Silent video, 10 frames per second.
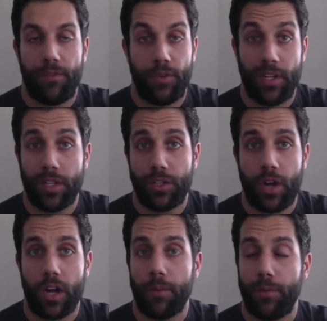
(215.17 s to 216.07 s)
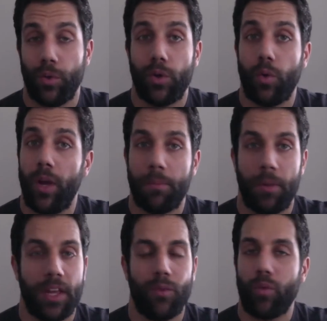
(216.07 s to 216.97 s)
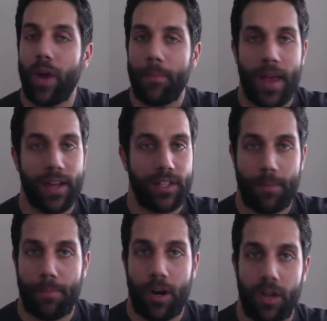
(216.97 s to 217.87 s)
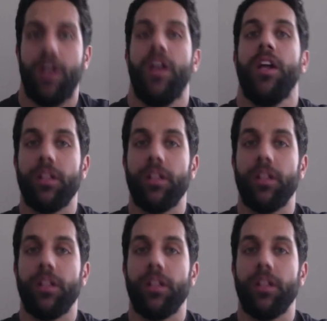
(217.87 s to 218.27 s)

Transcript: if you need to chalk up, do it quick, but get right back to that bar,